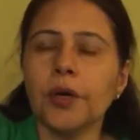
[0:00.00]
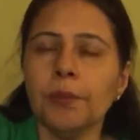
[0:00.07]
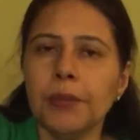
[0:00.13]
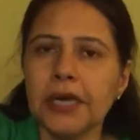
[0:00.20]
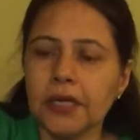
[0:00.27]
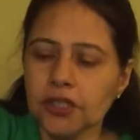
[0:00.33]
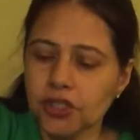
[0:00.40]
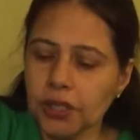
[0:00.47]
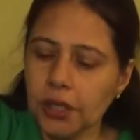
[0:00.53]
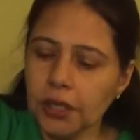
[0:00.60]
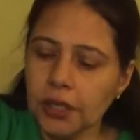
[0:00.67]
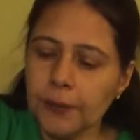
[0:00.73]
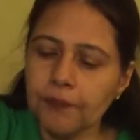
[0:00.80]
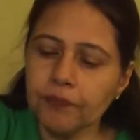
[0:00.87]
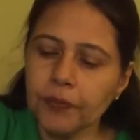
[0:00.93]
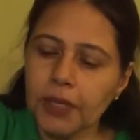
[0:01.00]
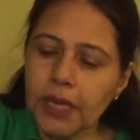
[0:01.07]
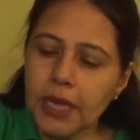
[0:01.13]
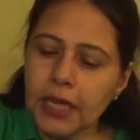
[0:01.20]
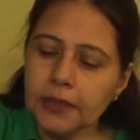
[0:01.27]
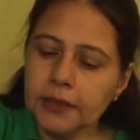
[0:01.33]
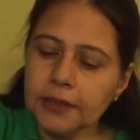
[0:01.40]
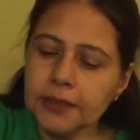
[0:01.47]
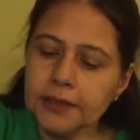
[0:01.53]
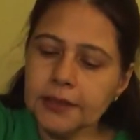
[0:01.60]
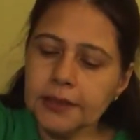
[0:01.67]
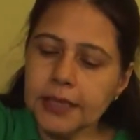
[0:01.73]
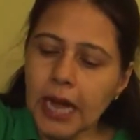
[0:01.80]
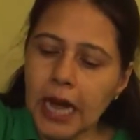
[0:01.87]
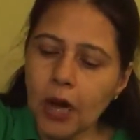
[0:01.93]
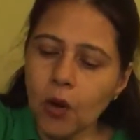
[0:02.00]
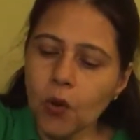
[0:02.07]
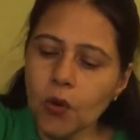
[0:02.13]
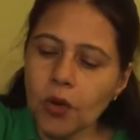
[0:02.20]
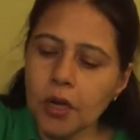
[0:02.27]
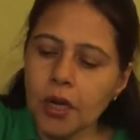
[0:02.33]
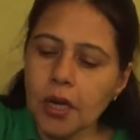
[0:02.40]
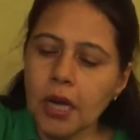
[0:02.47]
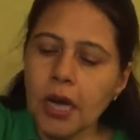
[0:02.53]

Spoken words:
a milk jug, this is how